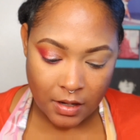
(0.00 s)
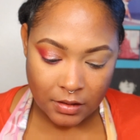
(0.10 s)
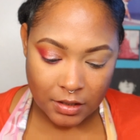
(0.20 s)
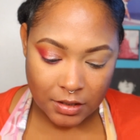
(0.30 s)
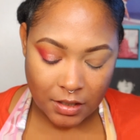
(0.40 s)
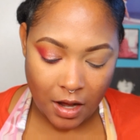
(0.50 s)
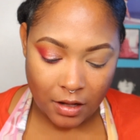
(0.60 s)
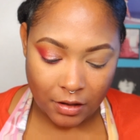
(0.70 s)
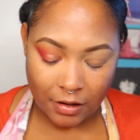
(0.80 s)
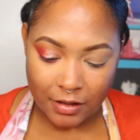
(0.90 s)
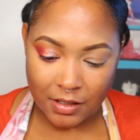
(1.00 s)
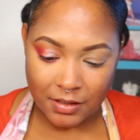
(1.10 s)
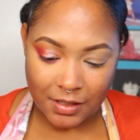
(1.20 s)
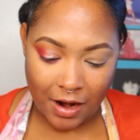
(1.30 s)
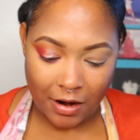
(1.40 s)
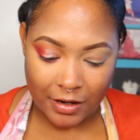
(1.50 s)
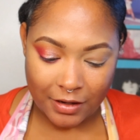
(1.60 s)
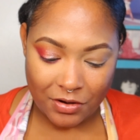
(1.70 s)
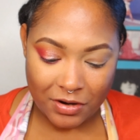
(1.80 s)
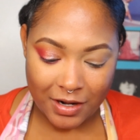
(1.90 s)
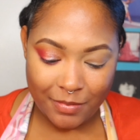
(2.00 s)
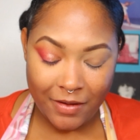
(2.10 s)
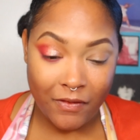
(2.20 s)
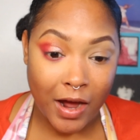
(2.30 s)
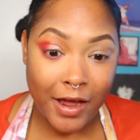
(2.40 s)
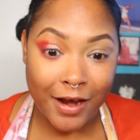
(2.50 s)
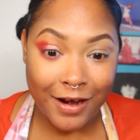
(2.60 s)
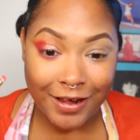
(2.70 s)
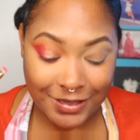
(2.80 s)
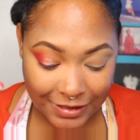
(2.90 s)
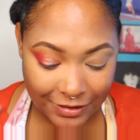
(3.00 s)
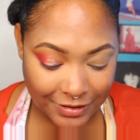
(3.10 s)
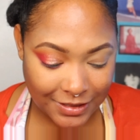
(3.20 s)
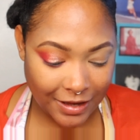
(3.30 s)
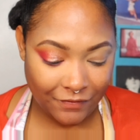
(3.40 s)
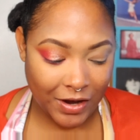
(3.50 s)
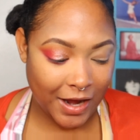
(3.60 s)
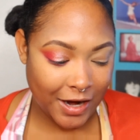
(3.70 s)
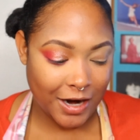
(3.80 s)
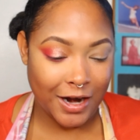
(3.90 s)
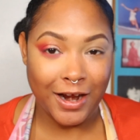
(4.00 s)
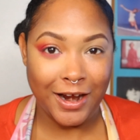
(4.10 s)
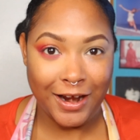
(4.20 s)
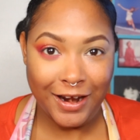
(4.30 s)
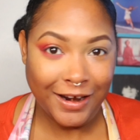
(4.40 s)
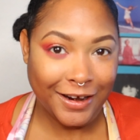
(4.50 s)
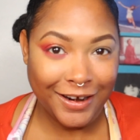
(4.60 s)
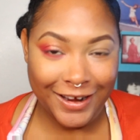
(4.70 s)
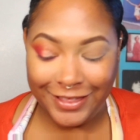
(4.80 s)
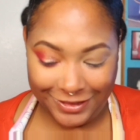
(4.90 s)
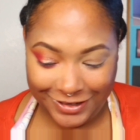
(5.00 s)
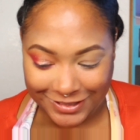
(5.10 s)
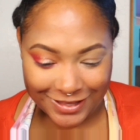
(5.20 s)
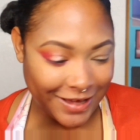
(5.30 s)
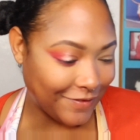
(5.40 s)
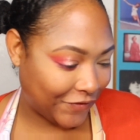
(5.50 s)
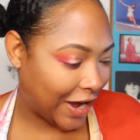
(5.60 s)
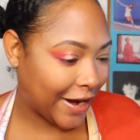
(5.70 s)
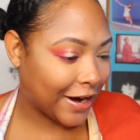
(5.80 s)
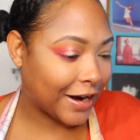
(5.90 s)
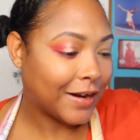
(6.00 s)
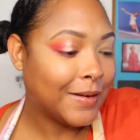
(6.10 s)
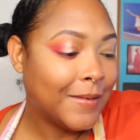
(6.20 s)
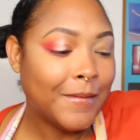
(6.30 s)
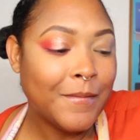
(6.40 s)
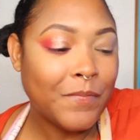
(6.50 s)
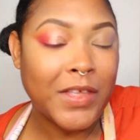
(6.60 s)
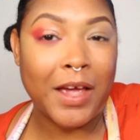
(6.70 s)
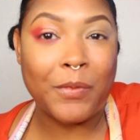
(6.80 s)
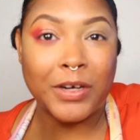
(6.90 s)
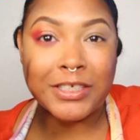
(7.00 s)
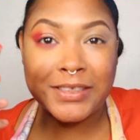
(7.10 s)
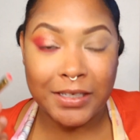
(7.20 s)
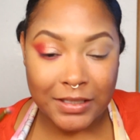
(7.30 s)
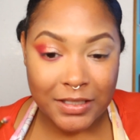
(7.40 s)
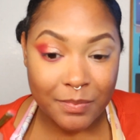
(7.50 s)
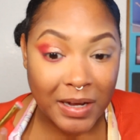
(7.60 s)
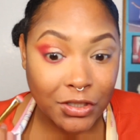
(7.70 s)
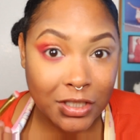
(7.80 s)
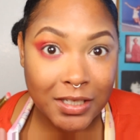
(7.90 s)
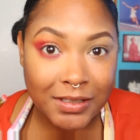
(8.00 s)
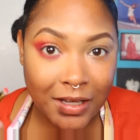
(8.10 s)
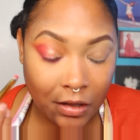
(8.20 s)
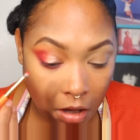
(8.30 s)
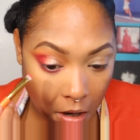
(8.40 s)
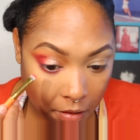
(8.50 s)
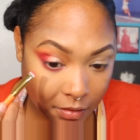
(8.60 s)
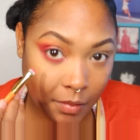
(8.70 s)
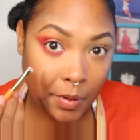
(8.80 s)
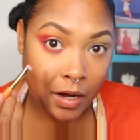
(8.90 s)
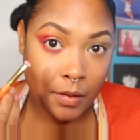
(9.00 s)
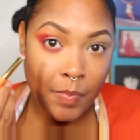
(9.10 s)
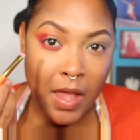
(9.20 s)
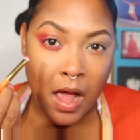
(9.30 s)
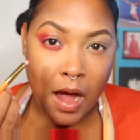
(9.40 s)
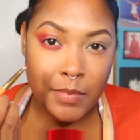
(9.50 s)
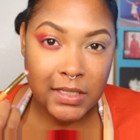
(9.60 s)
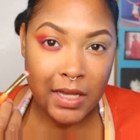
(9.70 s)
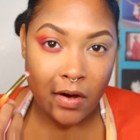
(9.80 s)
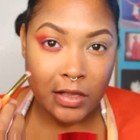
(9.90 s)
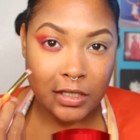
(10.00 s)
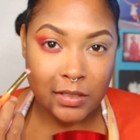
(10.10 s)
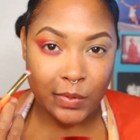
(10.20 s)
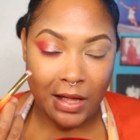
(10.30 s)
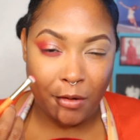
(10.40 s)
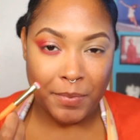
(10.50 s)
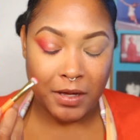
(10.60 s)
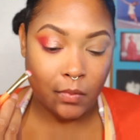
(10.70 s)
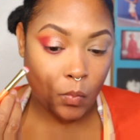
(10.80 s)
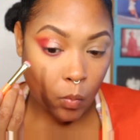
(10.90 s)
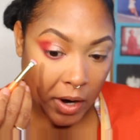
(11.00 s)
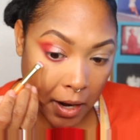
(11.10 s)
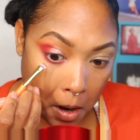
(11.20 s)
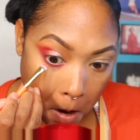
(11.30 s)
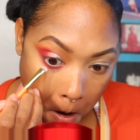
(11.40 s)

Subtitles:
This color is, I already know, gonna be fire, because it looks like fire. It looks like fire. And we're just gonna smudge this along the bottom. I'm gonna see how it looks without being wet.